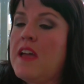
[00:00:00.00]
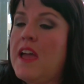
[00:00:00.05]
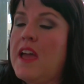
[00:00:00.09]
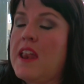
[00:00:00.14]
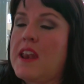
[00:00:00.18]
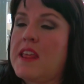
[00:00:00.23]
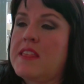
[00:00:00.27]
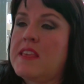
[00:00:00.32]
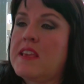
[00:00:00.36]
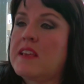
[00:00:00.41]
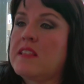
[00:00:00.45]

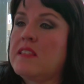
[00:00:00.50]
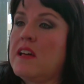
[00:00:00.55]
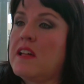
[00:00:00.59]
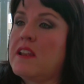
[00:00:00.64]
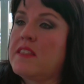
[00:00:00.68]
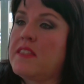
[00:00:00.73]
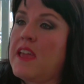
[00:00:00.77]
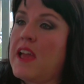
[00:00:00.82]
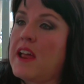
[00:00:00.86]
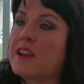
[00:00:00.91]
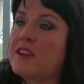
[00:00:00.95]
and I think a lot
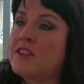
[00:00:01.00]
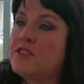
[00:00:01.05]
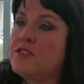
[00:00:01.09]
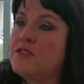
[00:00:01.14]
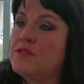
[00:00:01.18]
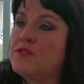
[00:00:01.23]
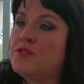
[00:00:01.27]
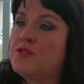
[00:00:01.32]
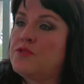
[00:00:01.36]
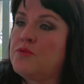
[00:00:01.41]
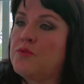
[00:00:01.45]
of the
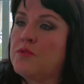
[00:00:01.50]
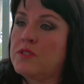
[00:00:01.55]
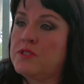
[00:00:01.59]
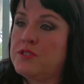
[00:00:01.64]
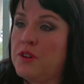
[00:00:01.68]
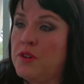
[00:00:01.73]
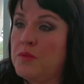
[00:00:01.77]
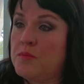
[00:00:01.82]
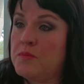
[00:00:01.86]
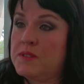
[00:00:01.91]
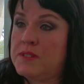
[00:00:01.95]
attitudes towards
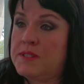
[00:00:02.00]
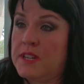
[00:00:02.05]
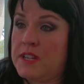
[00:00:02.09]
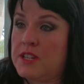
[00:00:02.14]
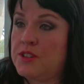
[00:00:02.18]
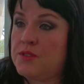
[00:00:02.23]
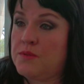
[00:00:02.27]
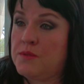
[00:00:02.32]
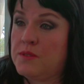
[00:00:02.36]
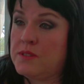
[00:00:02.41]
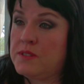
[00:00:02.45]

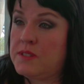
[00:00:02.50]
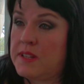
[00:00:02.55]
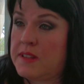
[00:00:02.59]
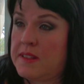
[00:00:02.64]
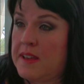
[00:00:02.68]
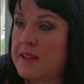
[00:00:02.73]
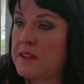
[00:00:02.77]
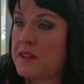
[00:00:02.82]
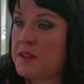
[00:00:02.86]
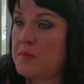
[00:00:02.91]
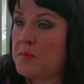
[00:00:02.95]
homosexuals in that